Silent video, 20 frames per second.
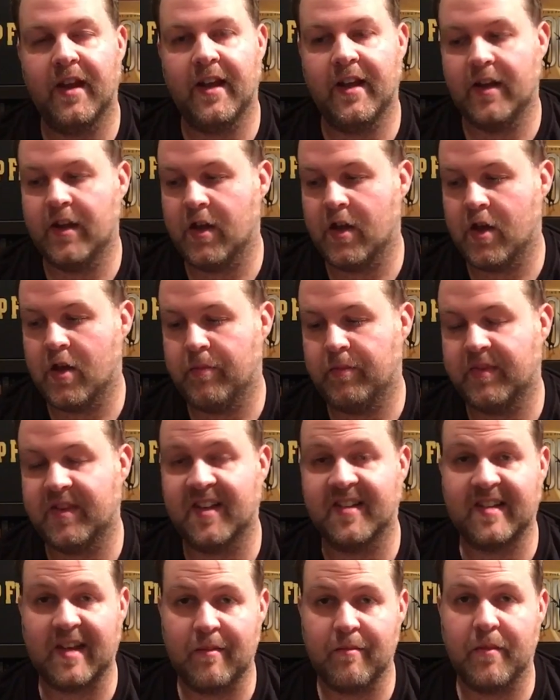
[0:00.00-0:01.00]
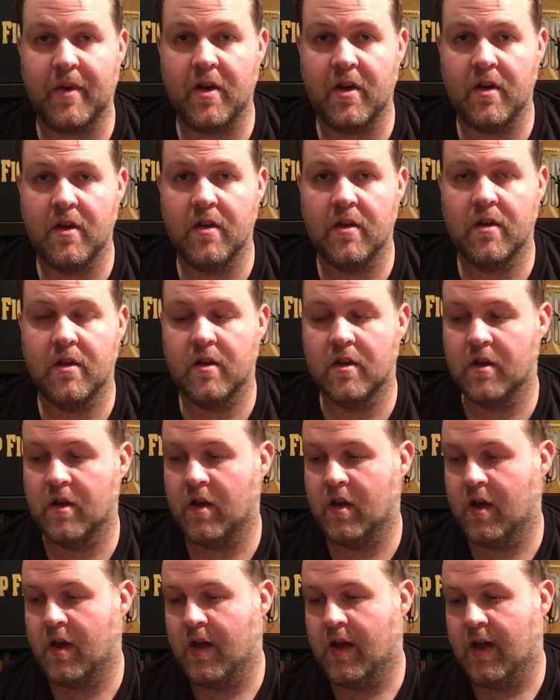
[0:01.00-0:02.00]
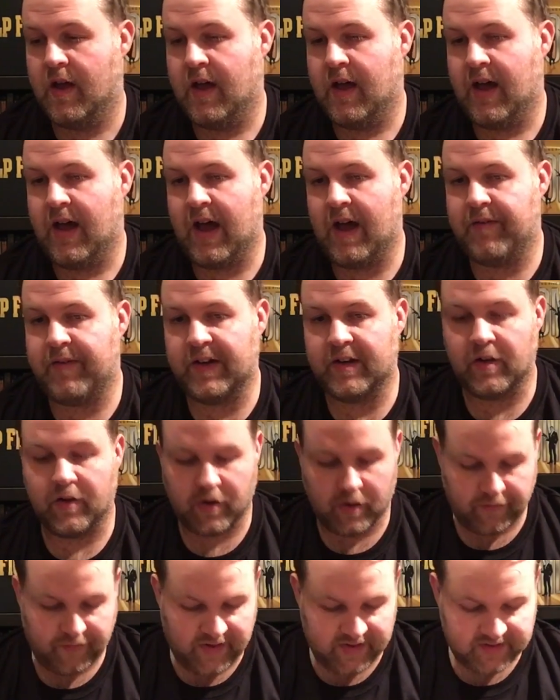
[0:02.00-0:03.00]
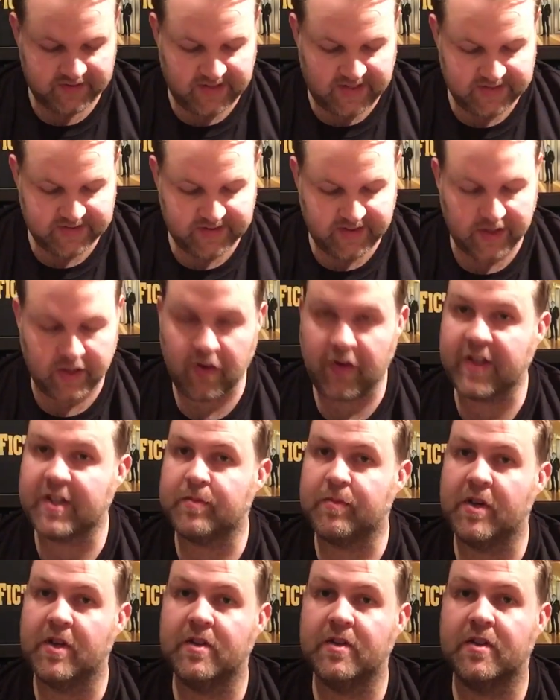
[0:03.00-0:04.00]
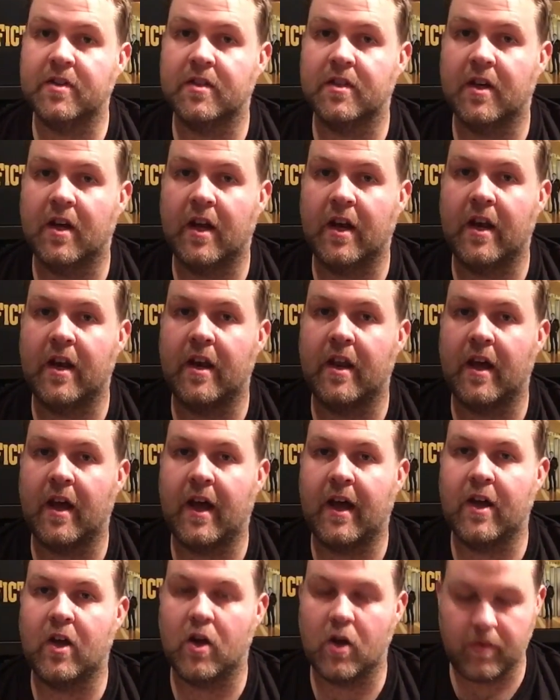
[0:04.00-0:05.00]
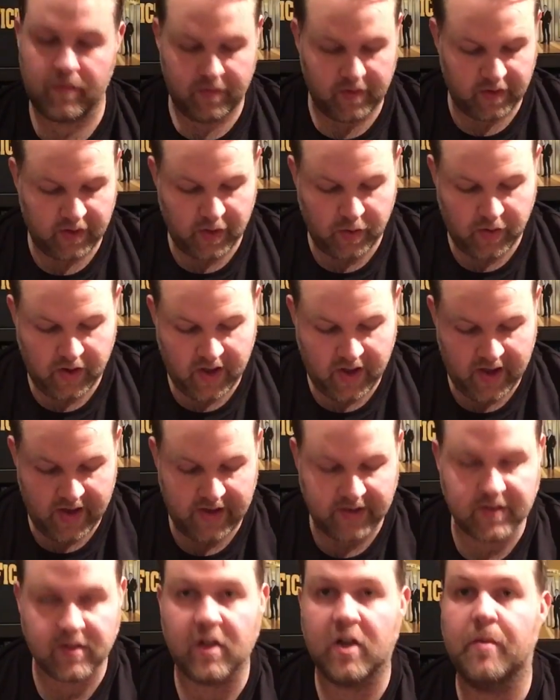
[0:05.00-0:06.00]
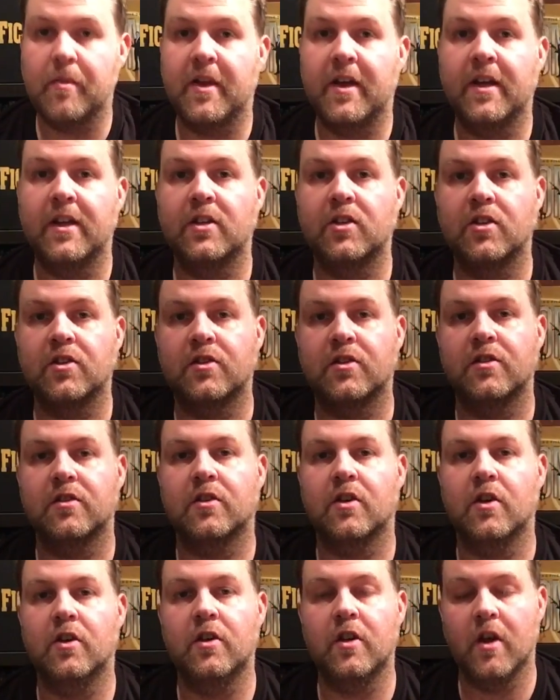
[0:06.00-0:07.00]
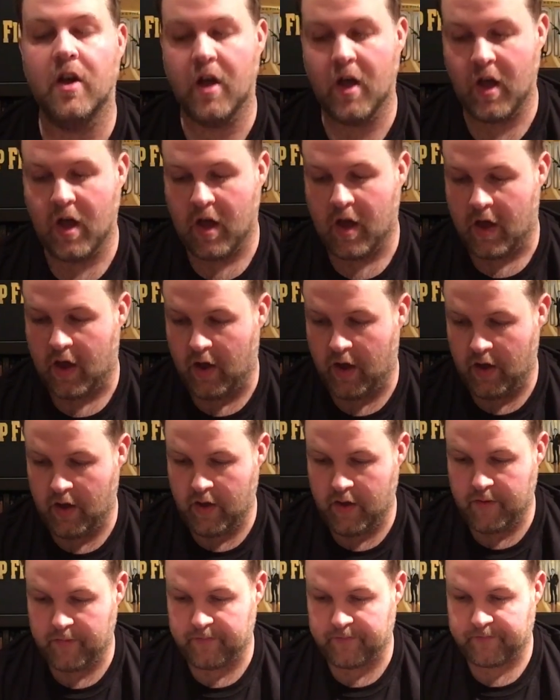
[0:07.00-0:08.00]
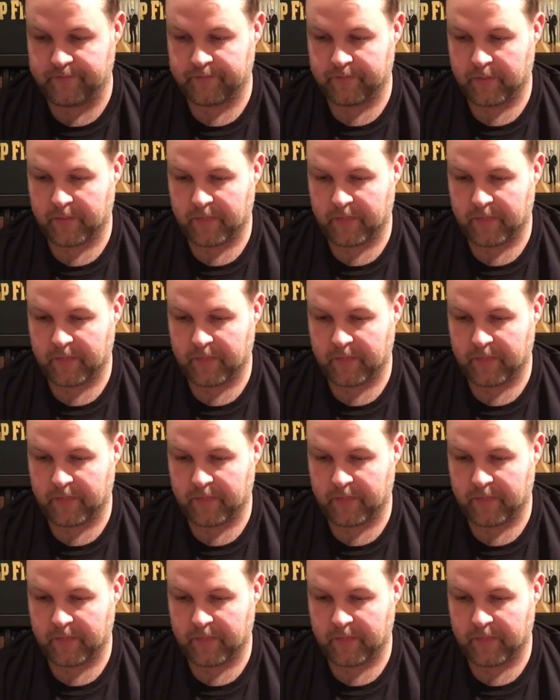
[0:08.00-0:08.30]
in um, December. I've had a fantastic Christmas and I hope the new year is going to be just as good. Um,